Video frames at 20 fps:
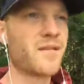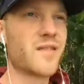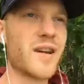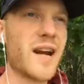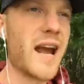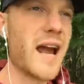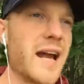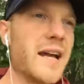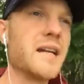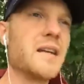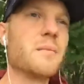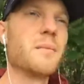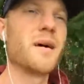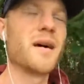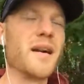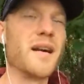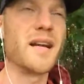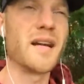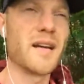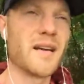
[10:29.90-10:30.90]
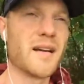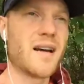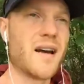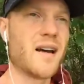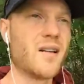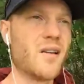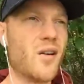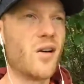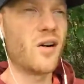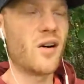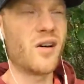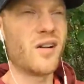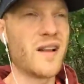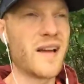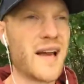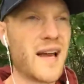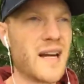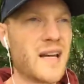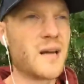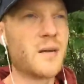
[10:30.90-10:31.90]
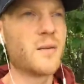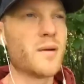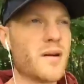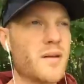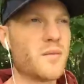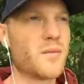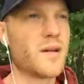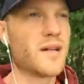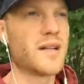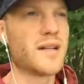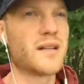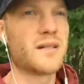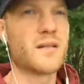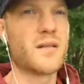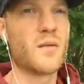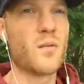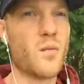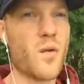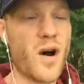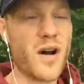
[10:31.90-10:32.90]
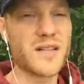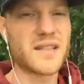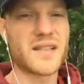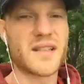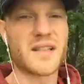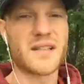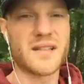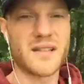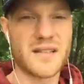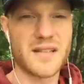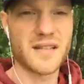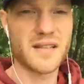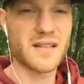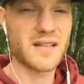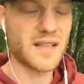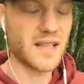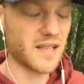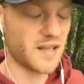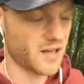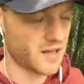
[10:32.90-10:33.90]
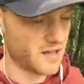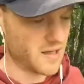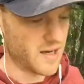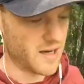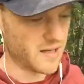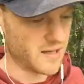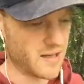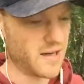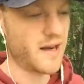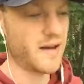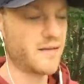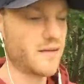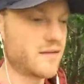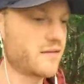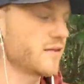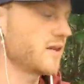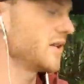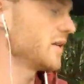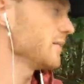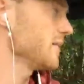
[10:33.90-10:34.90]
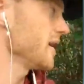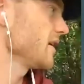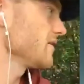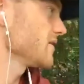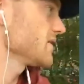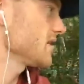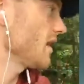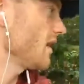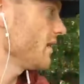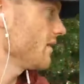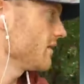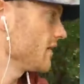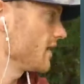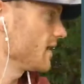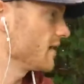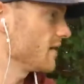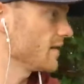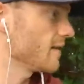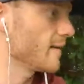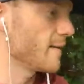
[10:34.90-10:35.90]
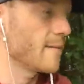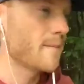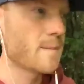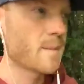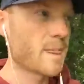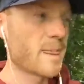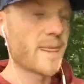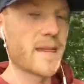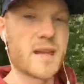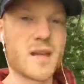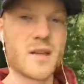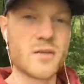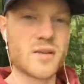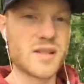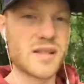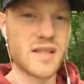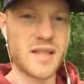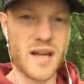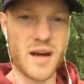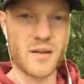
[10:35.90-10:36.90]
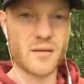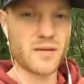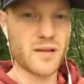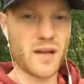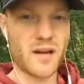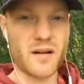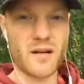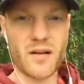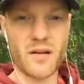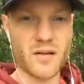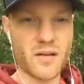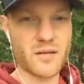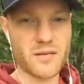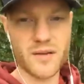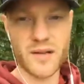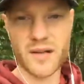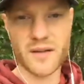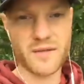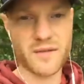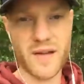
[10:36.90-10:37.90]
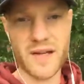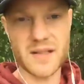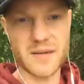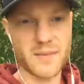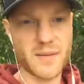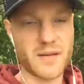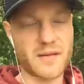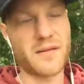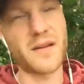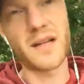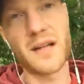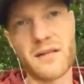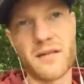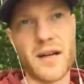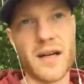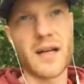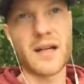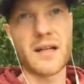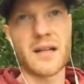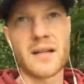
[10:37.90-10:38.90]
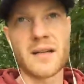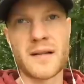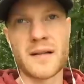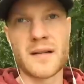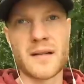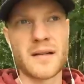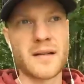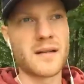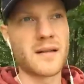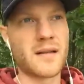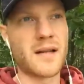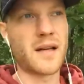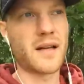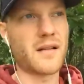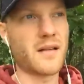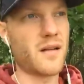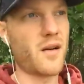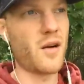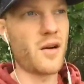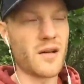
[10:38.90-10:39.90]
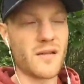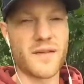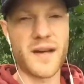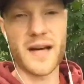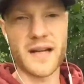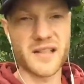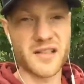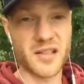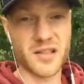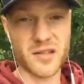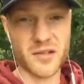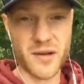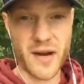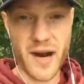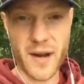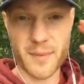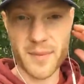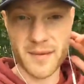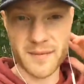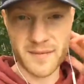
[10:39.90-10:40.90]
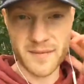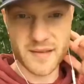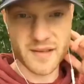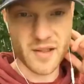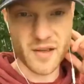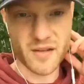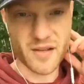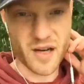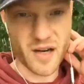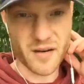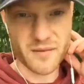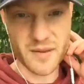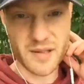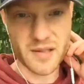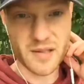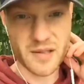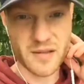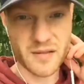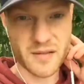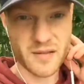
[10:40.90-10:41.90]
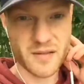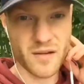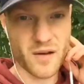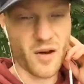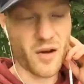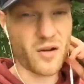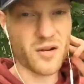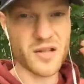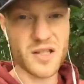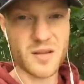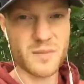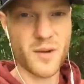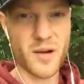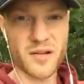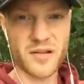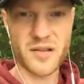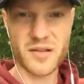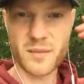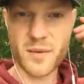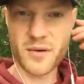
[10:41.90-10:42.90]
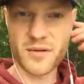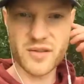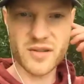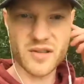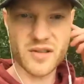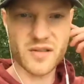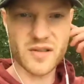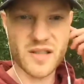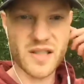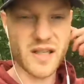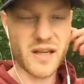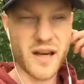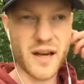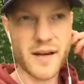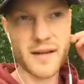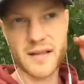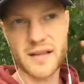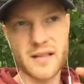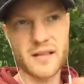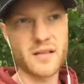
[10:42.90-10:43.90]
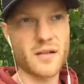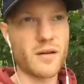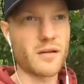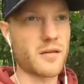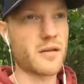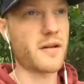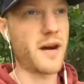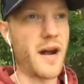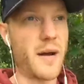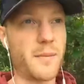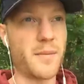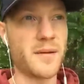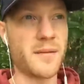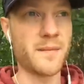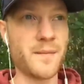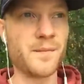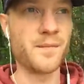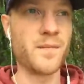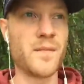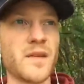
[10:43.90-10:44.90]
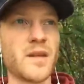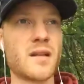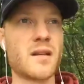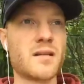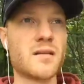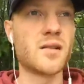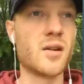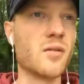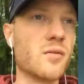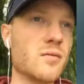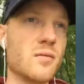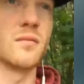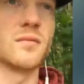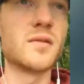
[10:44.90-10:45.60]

anybody at all, anyone wanting to succeed online and have the freedom lifestyle that you see out there all over your Facebook feed, right? Like, all of that is just crap. It's all garbage. All the sponsored posts you see, guys, it's all crap. Don't